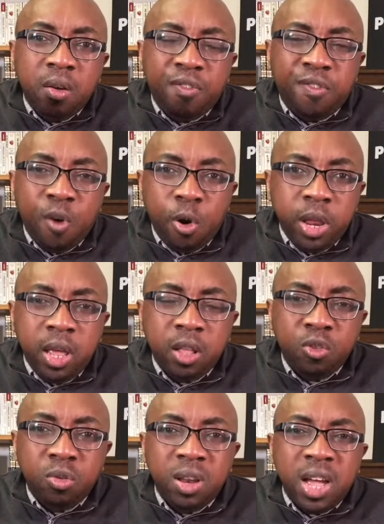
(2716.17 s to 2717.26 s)
40
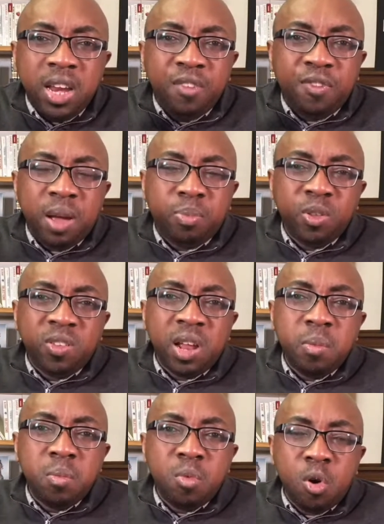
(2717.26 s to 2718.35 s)
to 95%
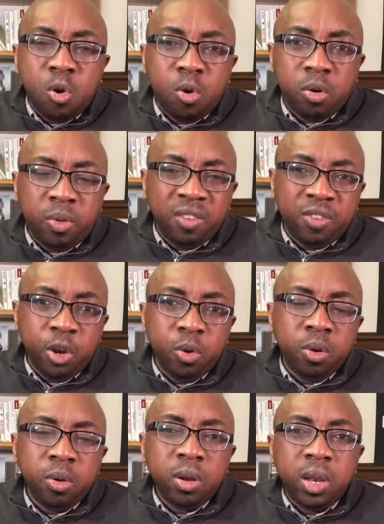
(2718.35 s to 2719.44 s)
more
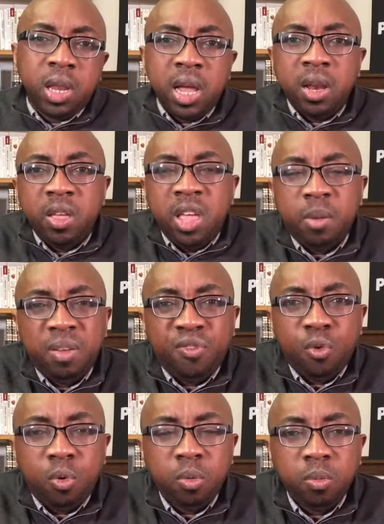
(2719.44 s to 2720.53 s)
revenue than the year
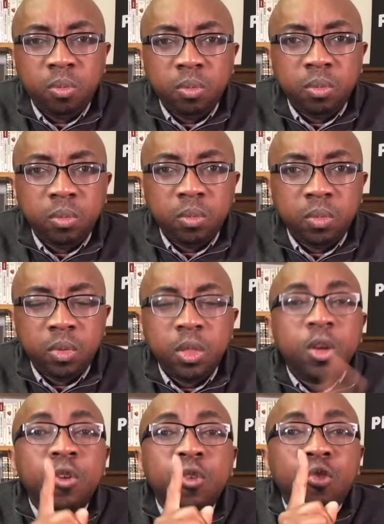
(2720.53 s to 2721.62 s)
before.
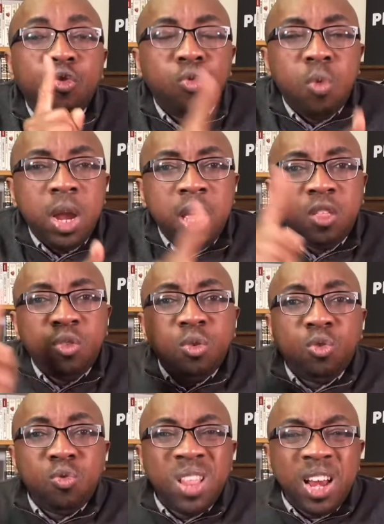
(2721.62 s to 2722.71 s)
20 to
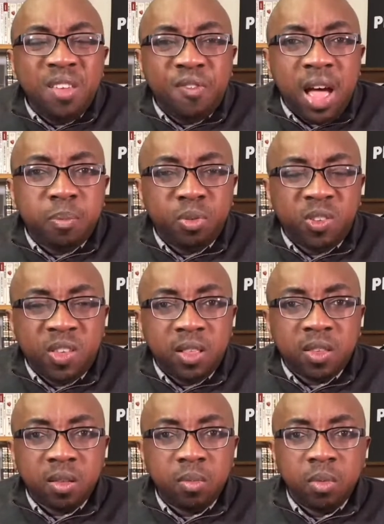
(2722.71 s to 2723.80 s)

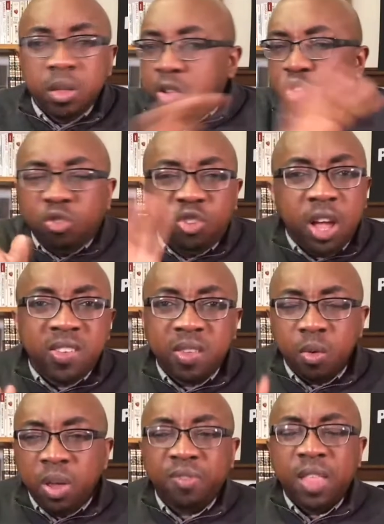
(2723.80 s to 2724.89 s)
95%, just
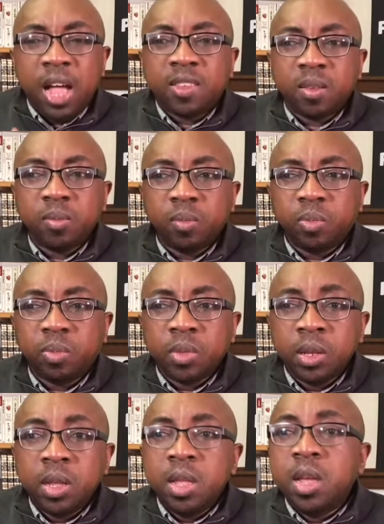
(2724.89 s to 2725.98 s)
with that.
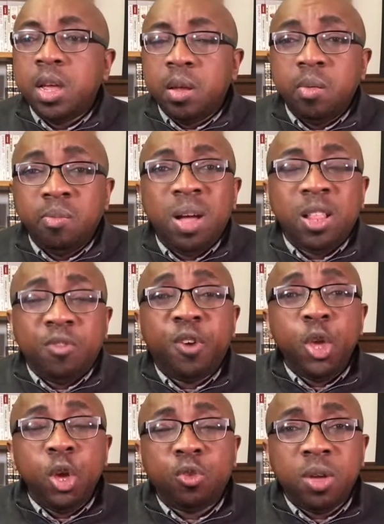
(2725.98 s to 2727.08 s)
But for
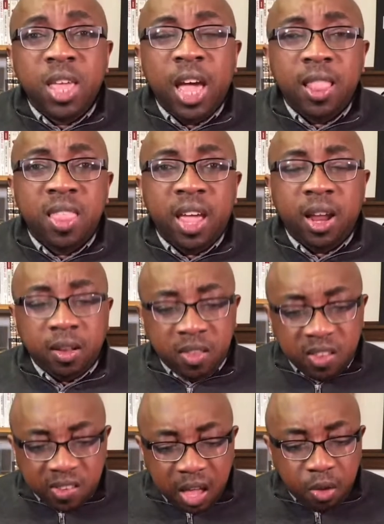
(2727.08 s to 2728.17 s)
you to get there,
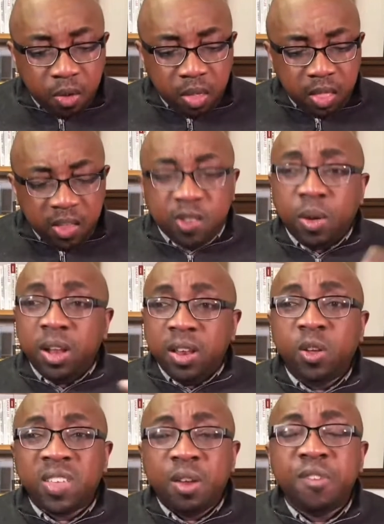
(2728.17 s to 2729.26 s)
those are
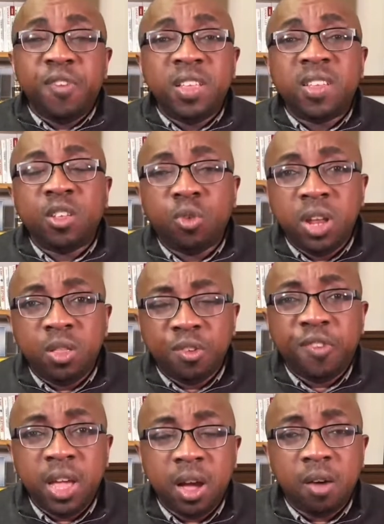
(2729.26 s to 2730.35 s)
the things that you need to
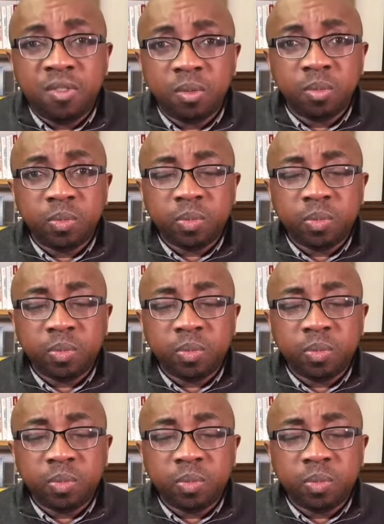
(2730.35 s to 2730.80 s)
think of.